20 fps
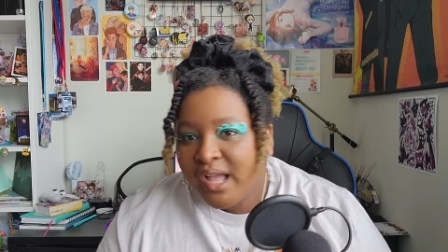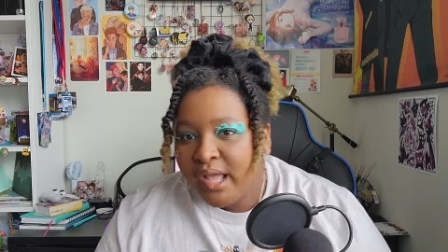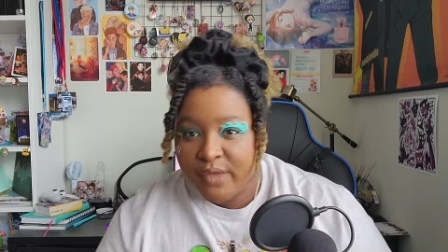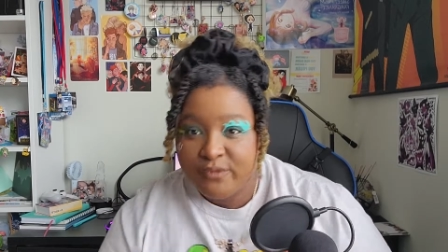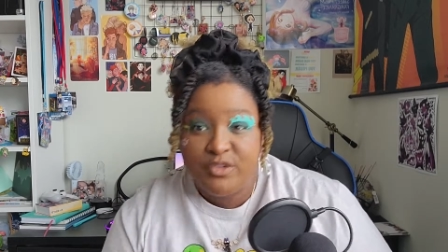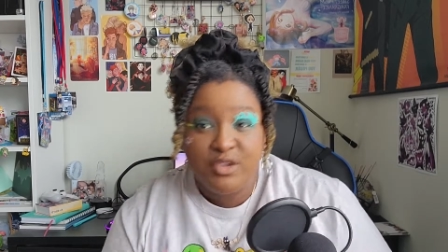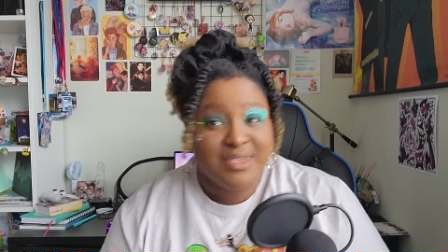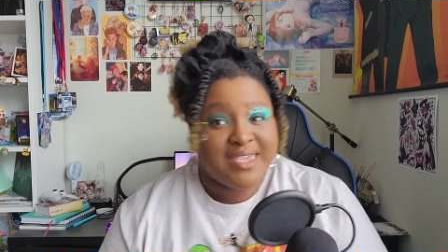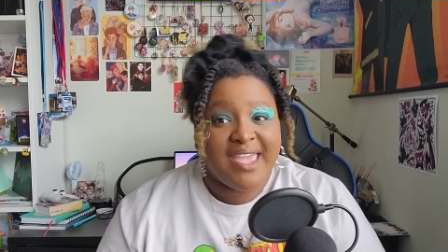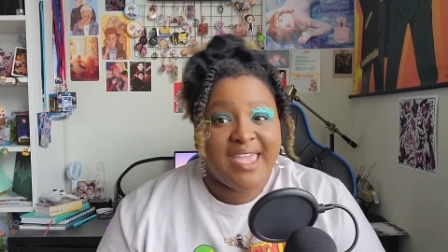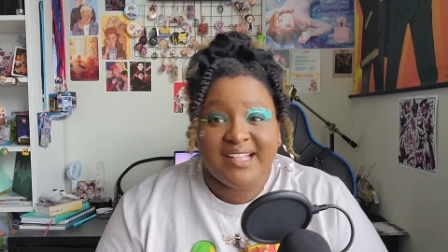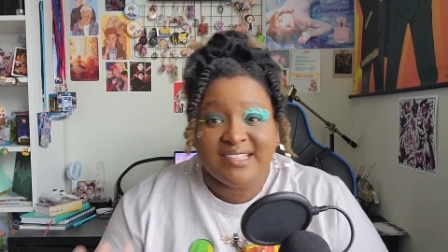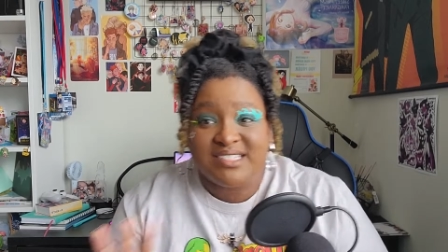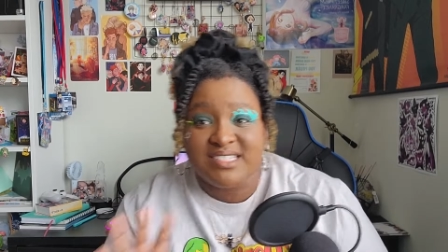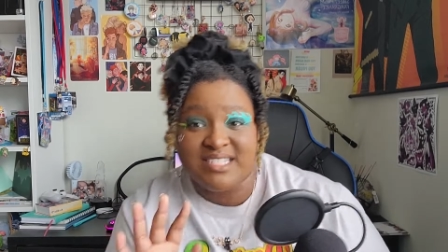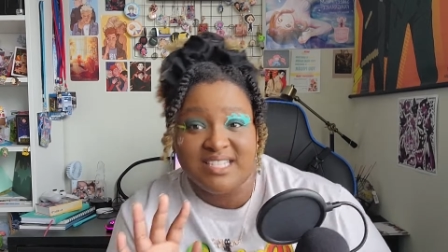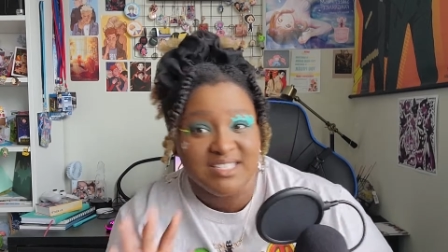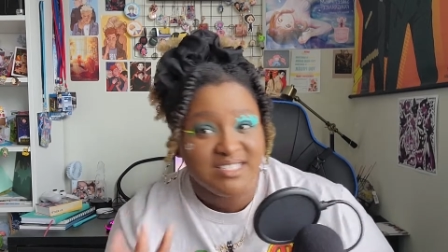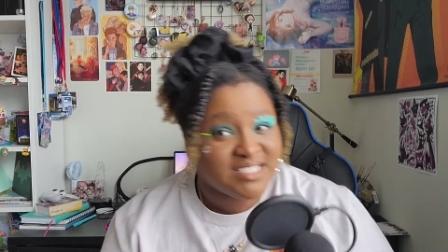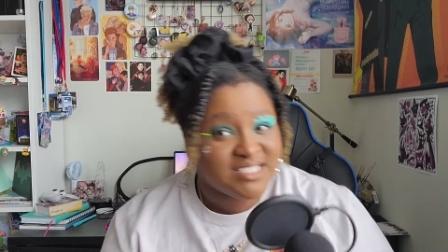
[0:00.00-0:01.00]
If you can't
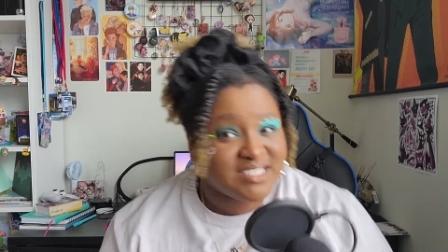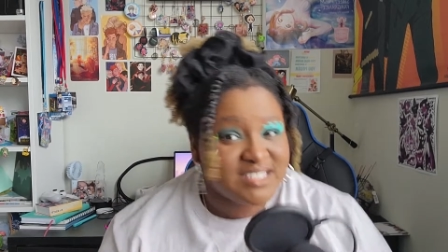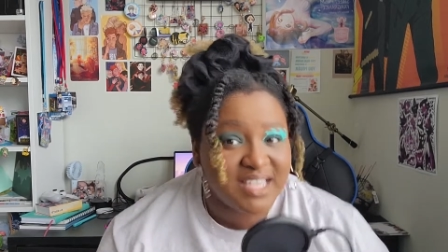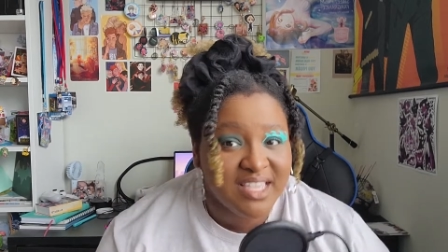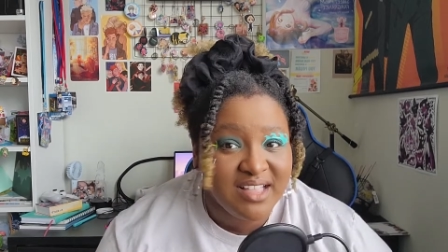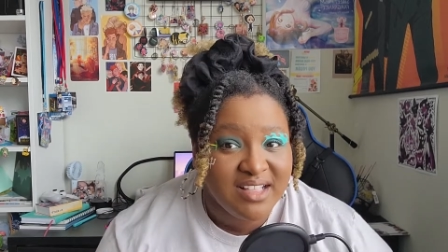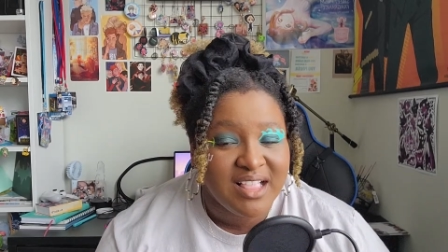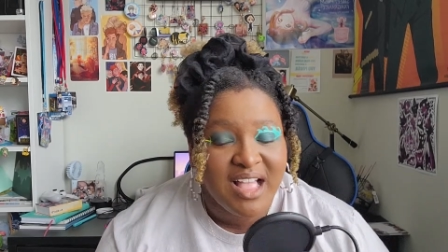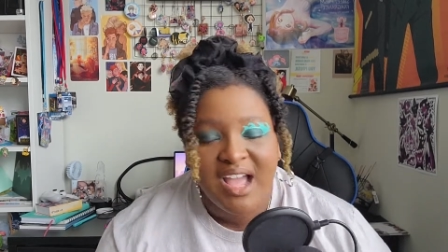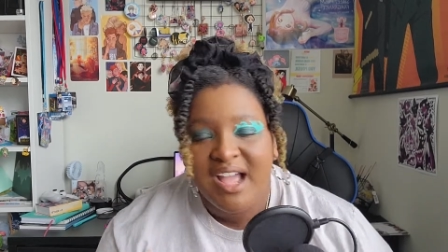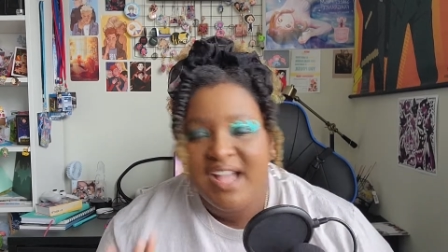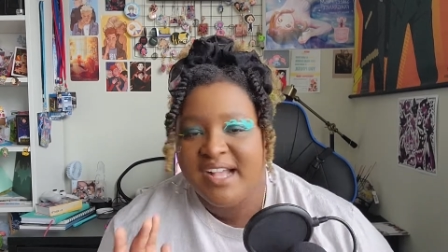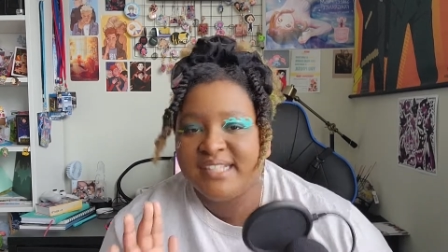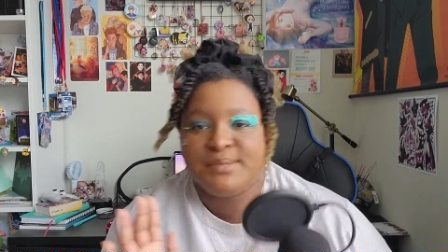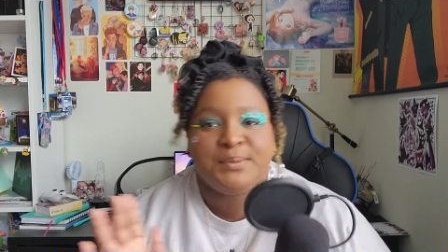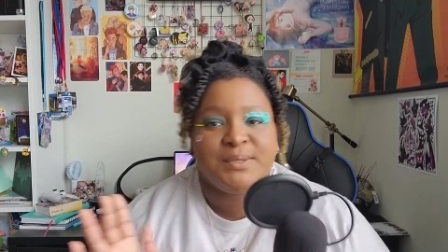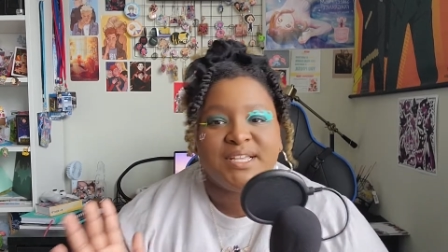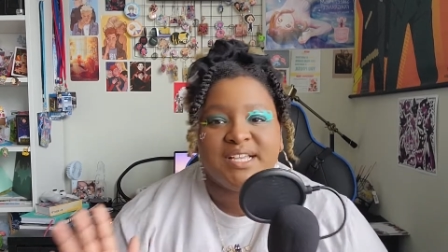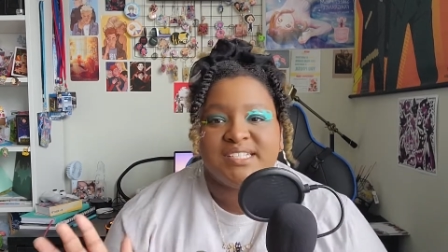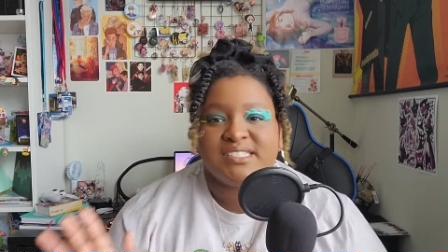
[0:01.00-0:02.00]
sit still,
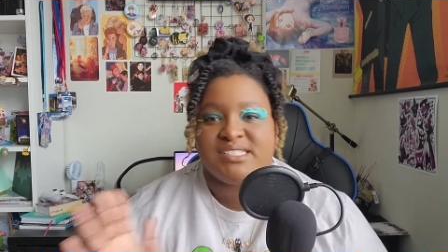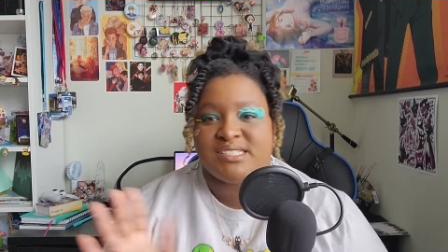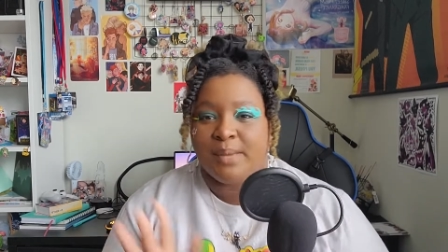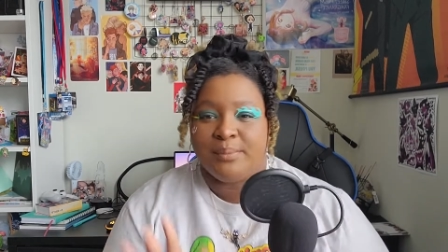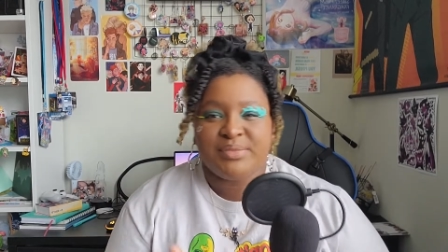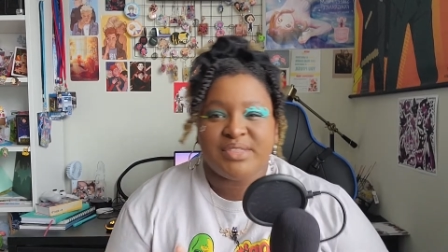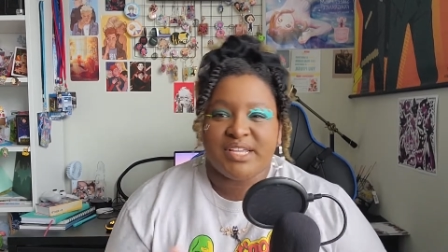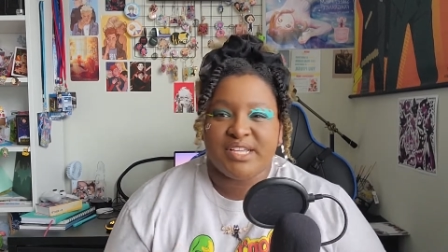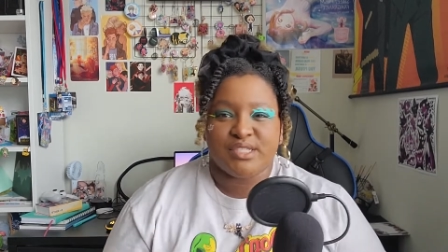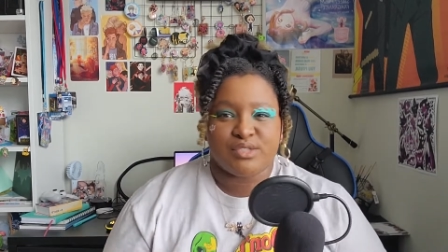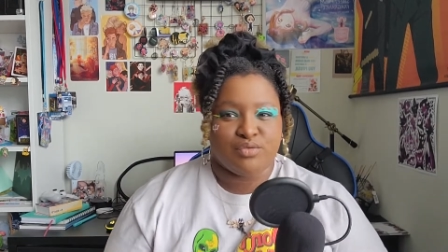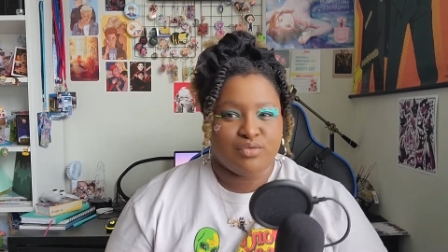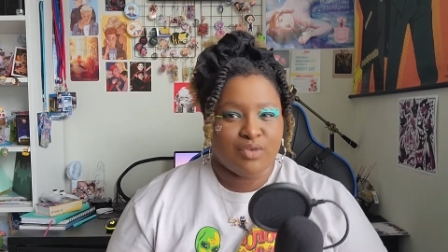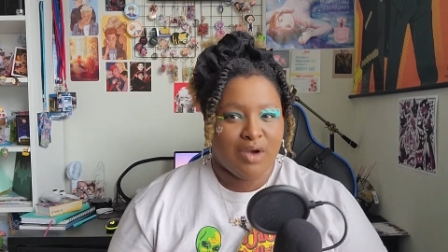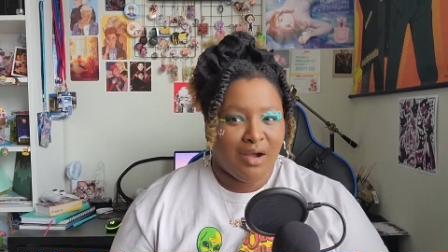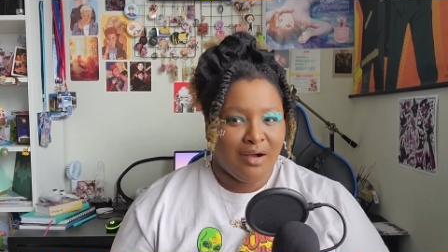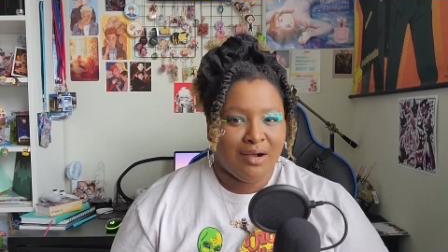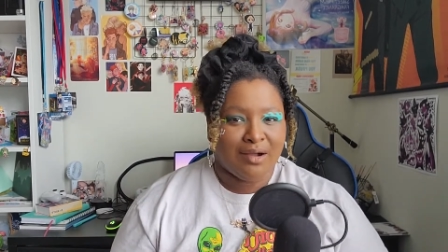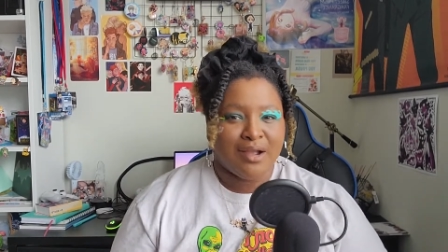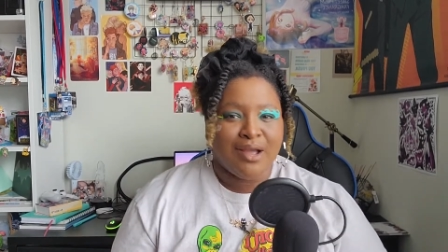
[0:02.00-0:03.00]
it's because something is
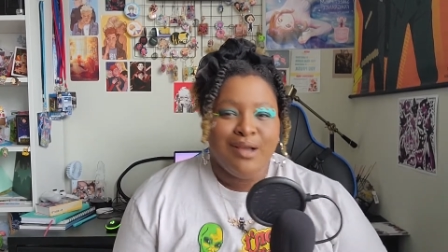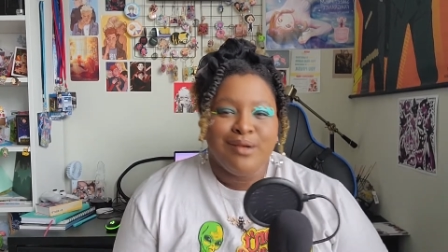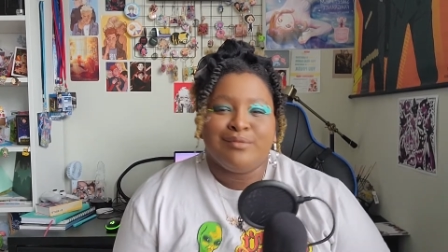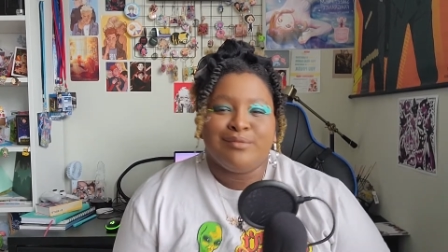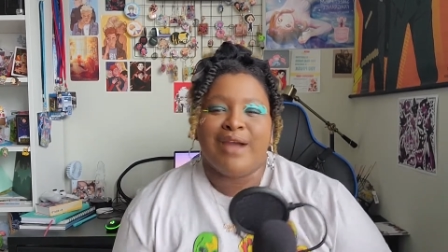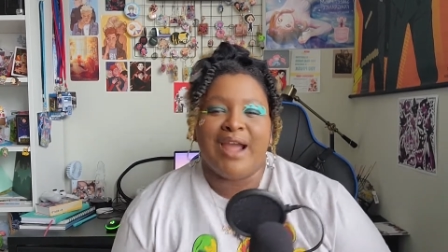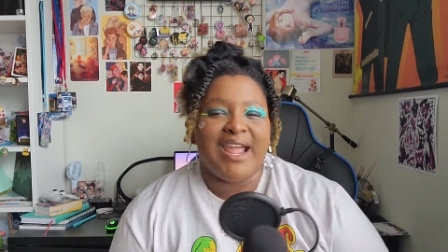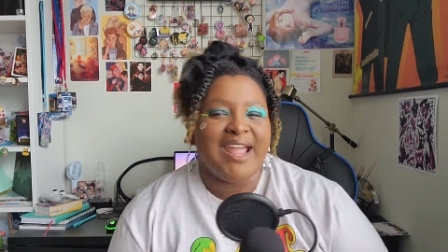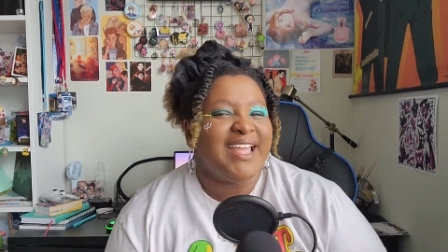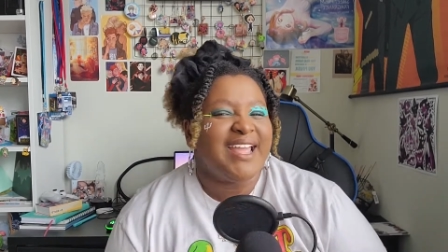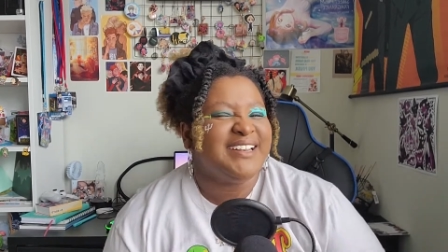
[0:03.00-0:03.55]
wrong, right?